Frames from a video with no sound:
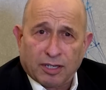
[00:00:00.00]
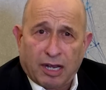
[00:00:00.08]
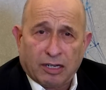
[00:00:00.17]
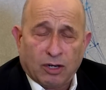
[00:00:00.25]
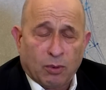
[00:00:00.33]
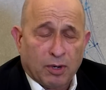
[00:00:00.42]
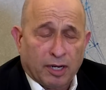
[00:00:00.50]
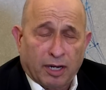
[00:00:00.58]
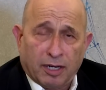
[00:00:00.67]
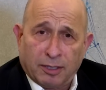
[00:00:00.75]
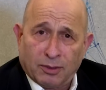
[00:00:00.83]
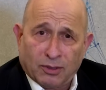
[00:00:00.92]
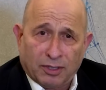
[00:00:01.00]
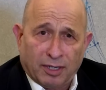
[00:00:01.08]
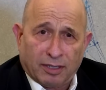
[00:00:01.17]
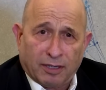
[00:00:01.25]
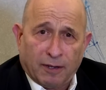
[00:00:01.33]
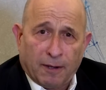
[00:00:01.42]
I don't want to get into
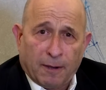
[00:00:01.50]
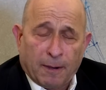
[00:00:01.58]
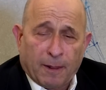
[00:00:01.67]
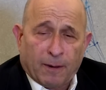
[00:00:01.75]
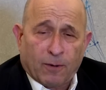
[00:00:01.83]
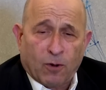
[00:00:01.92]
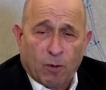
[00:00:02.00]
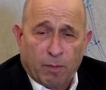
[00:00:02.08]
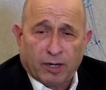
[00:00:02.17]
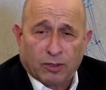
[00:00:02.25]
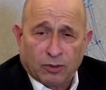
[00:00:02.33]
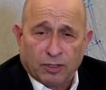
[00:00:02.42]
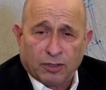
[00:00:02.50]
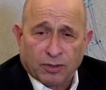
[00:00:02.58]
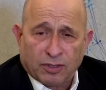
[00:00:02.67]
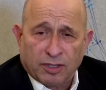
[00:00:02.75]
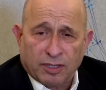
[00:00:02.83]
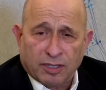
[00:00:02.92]
that. Go back to the
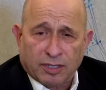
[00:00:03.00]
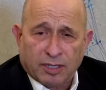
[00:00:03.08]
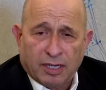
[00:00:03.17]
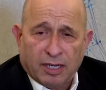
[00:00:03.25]
news release.